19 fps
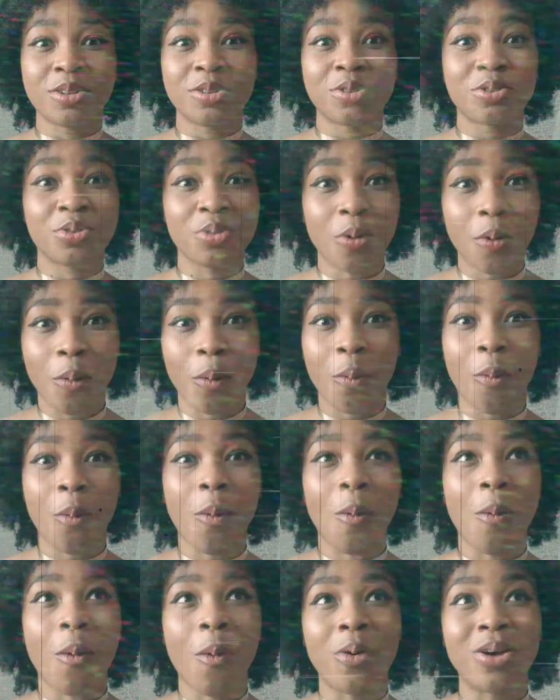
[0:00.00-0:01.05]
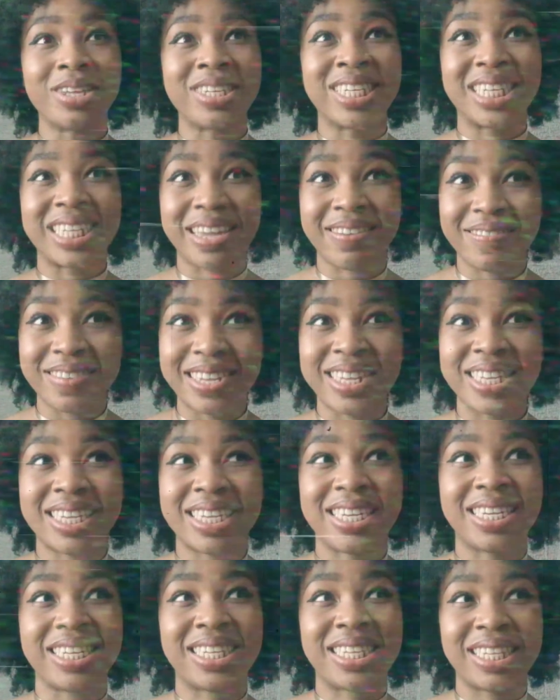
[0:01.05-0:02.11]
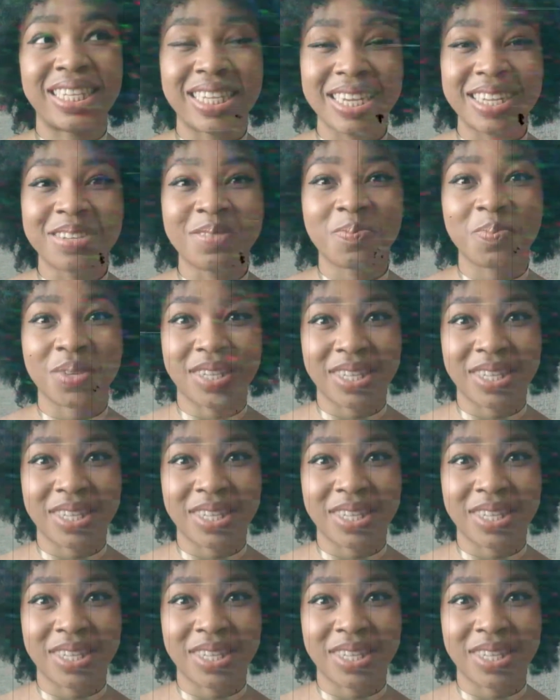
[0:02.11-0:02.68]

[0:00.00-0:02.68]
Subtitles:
So 76%